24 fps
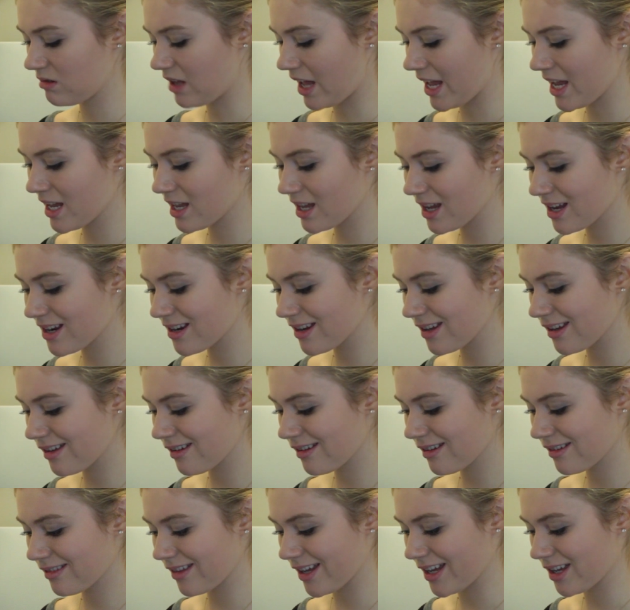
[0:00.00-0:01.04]
like
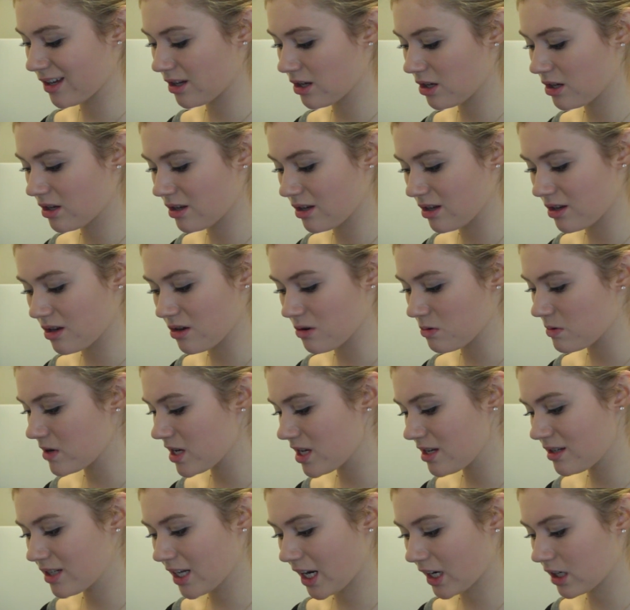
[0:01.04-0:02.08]
any like
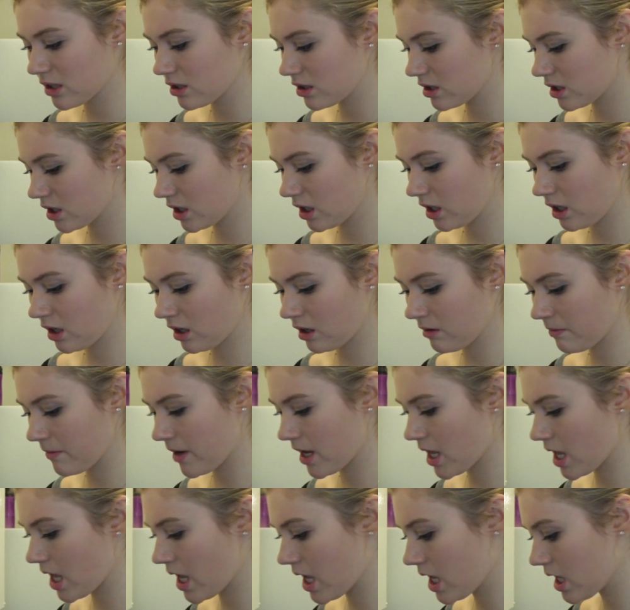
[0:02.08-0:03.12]
gooey texture on
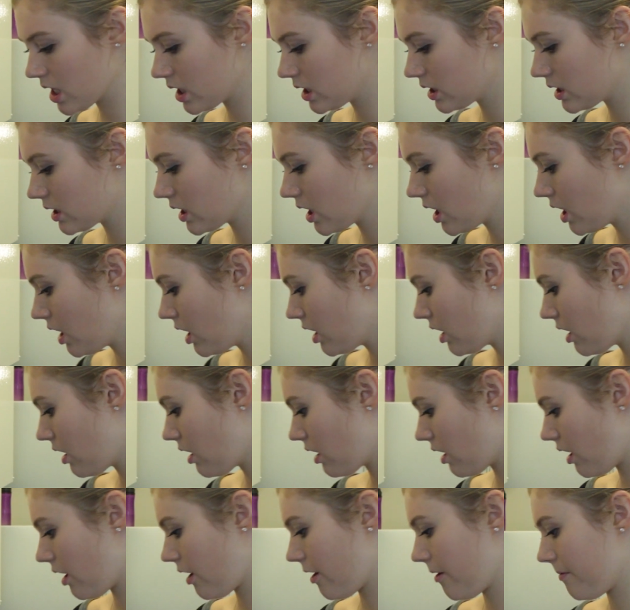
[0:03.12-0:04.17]
my eggs.
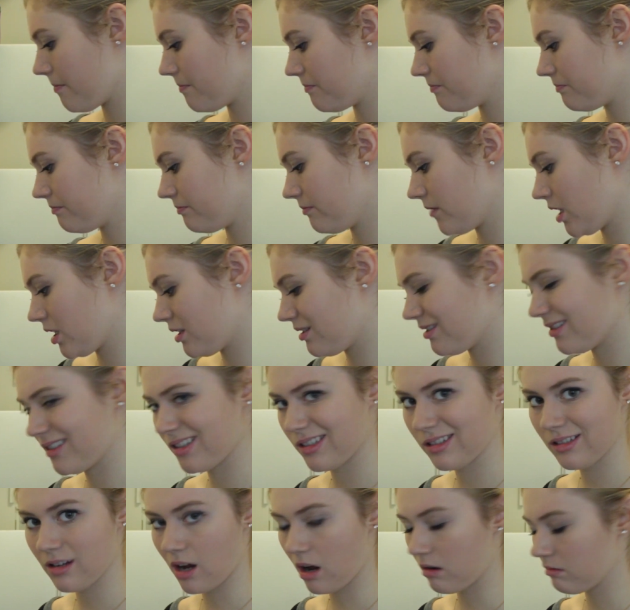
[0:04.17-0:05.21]
It's
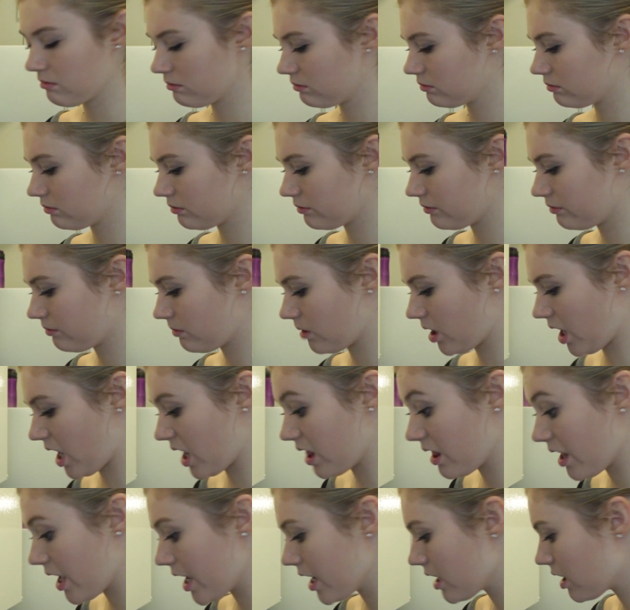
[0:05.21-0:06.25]
just not what I
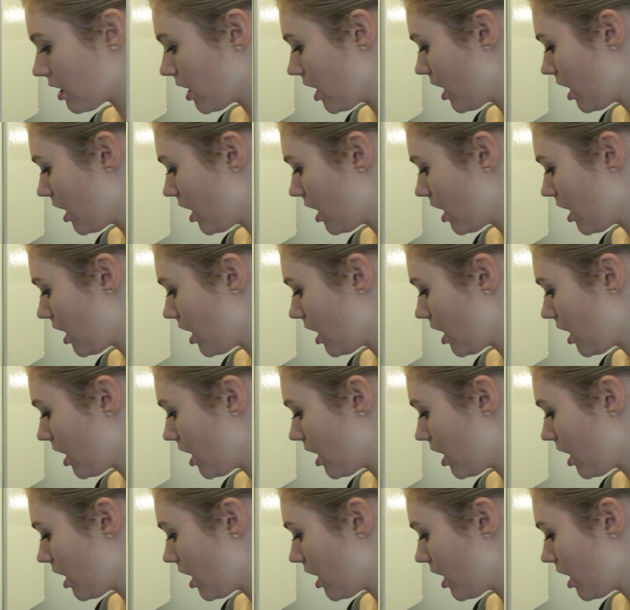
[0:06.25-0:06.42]
like.